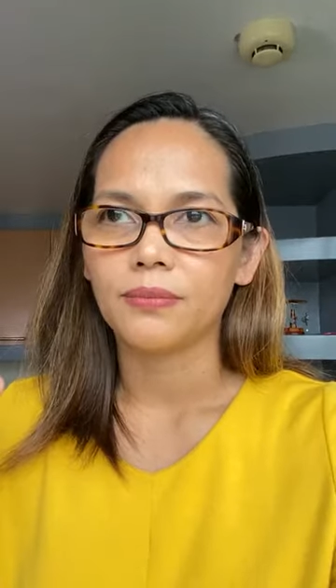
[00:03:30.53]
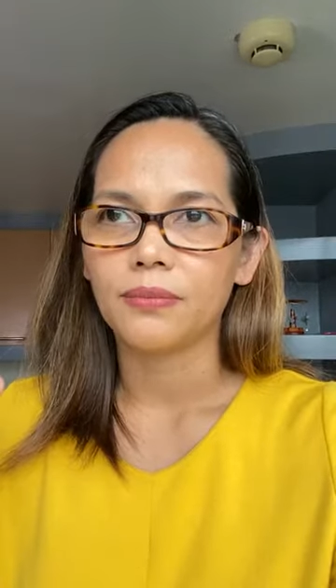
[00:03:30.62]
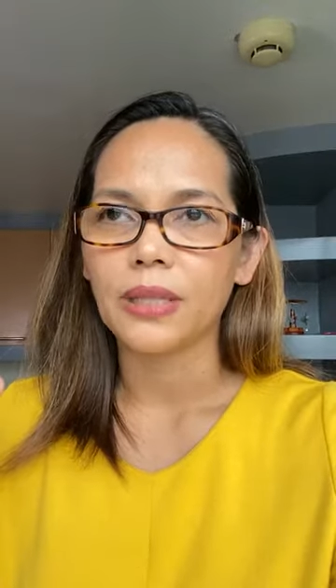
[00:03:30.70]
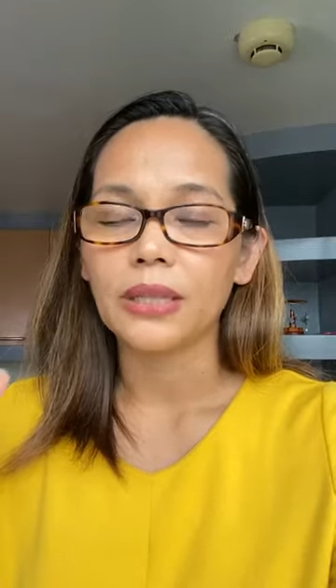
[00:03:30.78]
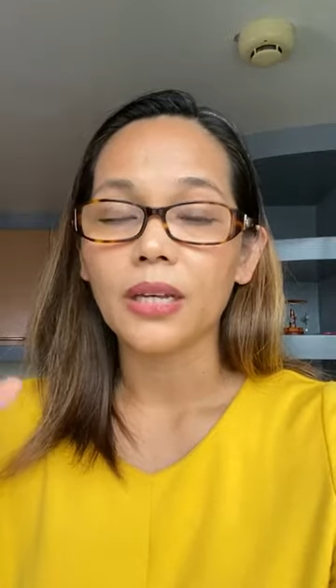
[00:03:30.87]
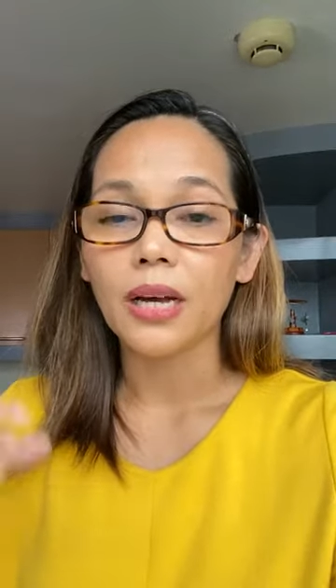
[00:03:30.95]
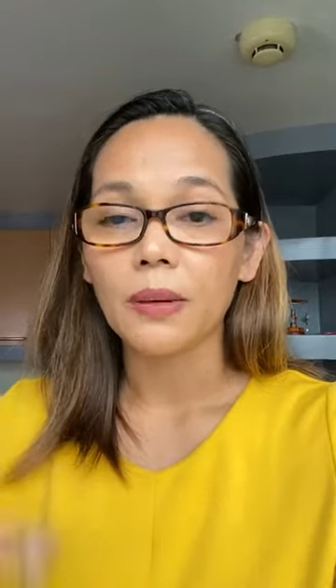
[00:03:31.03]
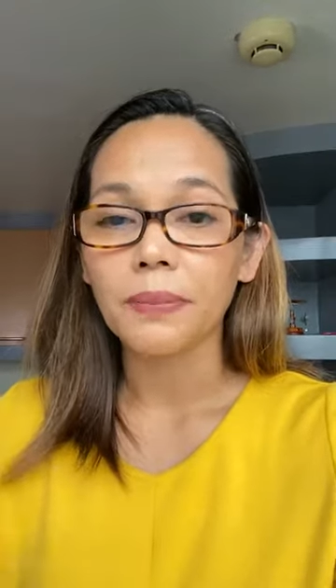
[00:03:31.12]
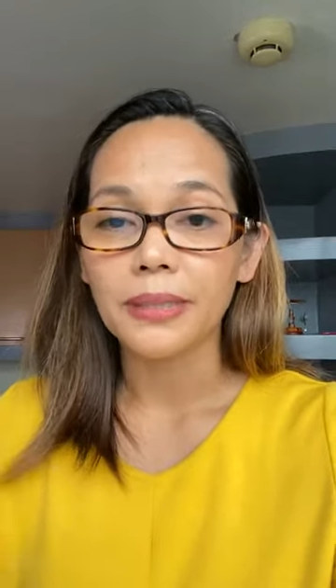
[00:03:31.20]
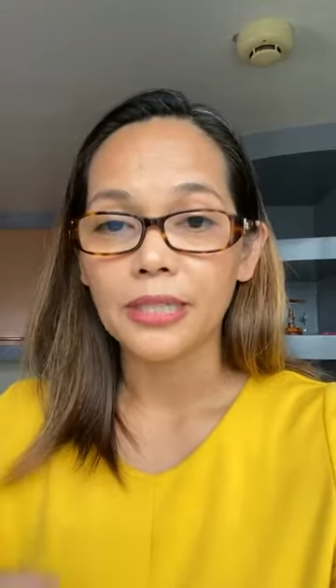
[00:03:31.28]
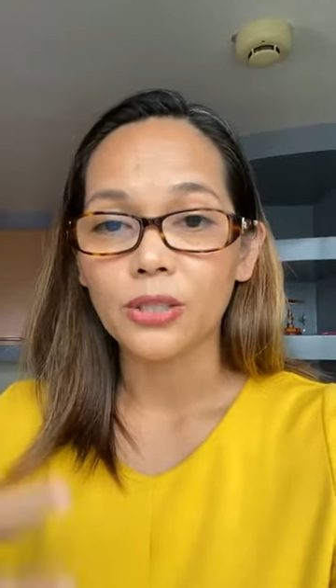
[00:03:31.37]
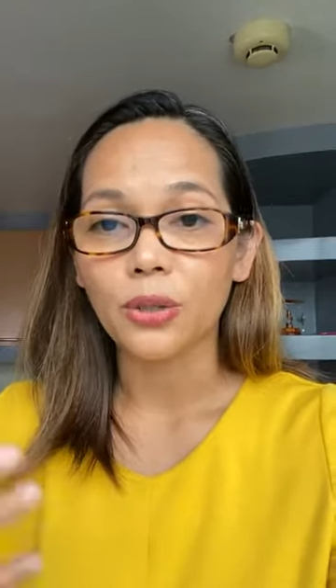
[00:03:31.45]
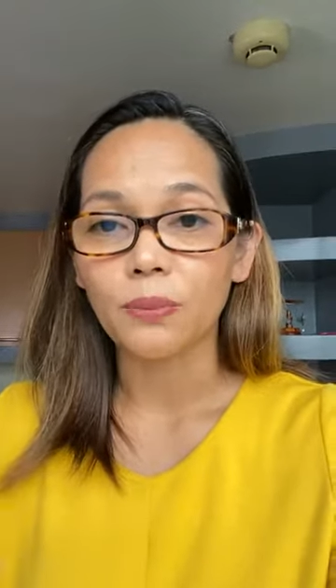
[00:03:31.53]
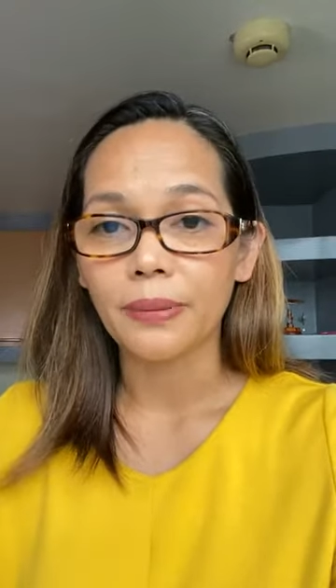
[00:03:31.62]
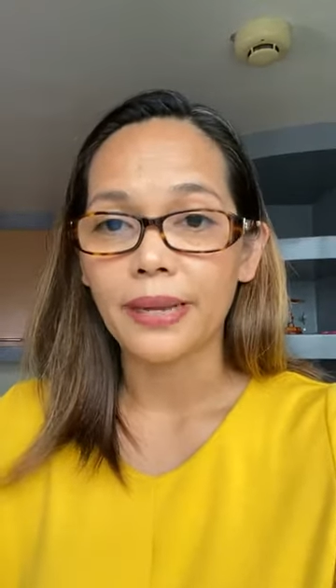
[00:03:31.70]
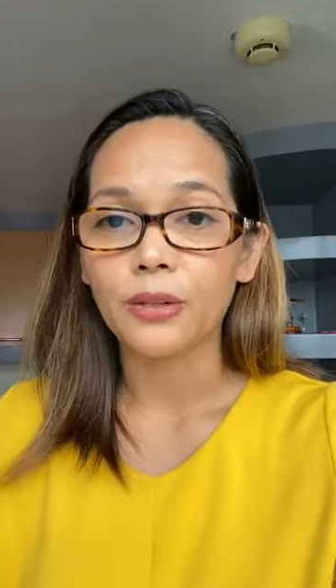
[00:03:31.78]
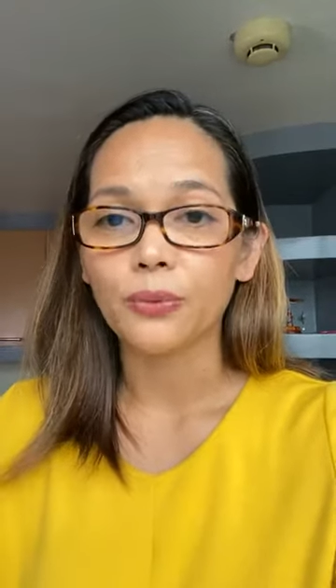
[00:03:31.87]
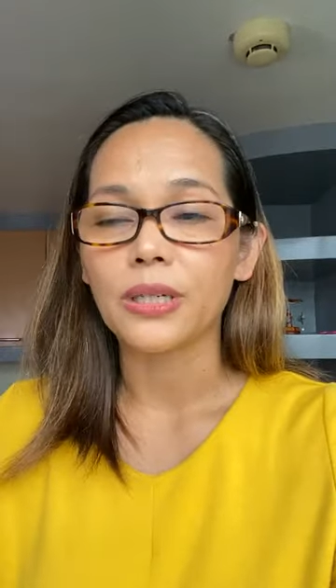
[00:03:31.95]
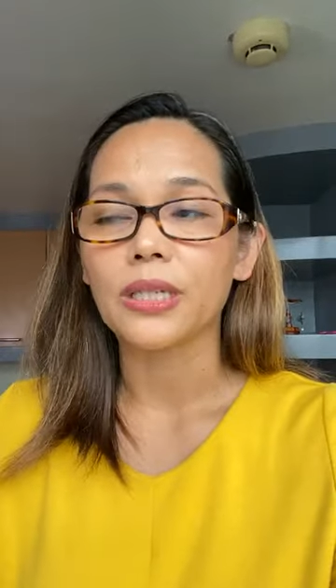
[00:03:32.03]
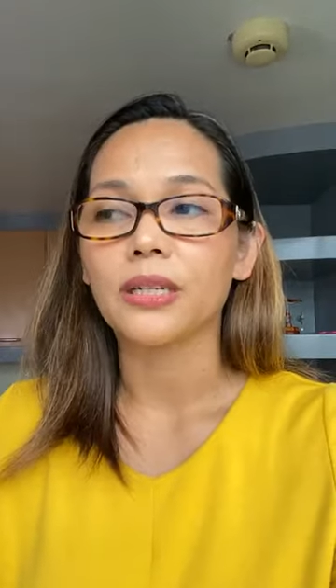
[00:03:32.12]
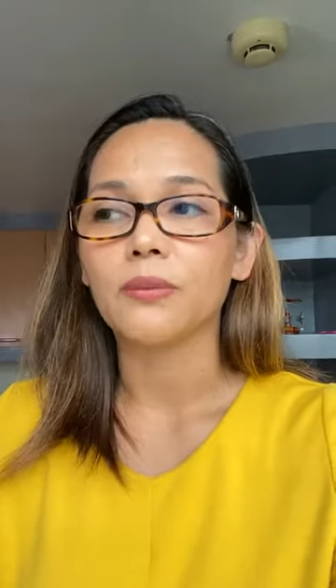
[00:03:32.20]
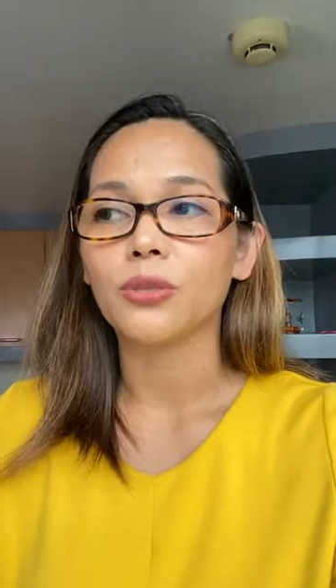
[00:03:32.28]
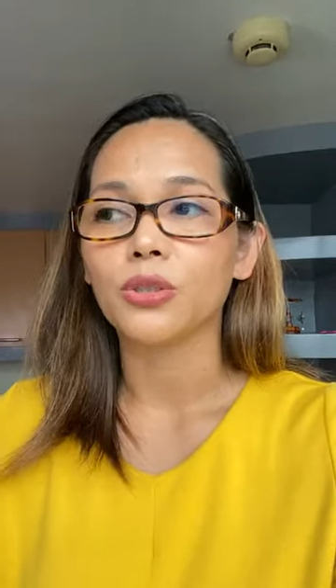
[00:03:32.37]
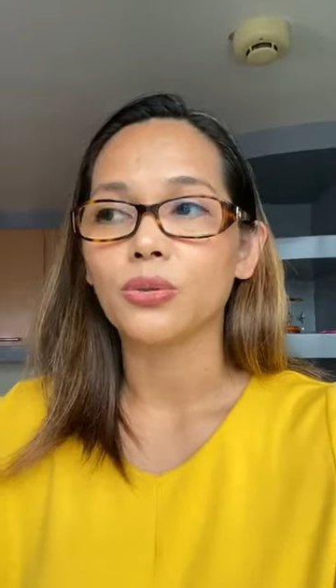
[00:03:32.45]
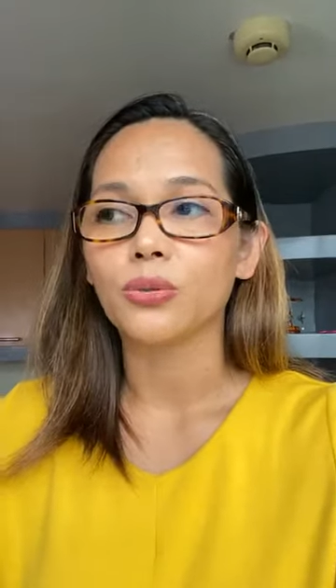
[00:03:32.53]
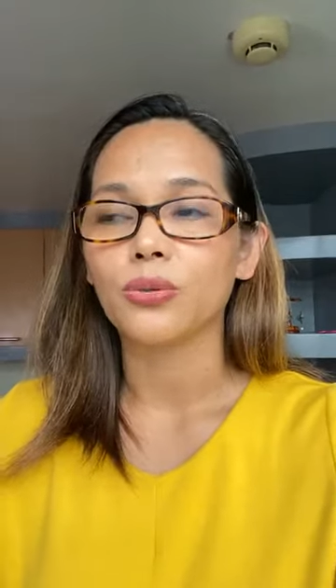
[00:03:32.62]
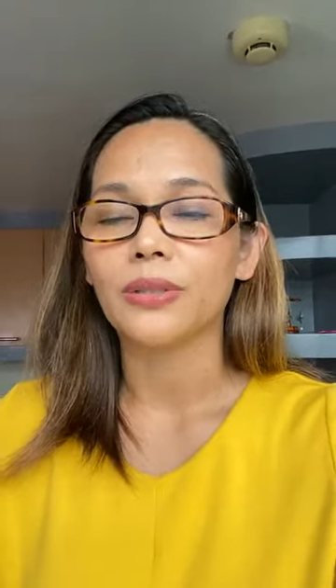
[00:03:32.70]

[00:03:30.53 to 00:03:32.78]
that the company is compliant when it comes to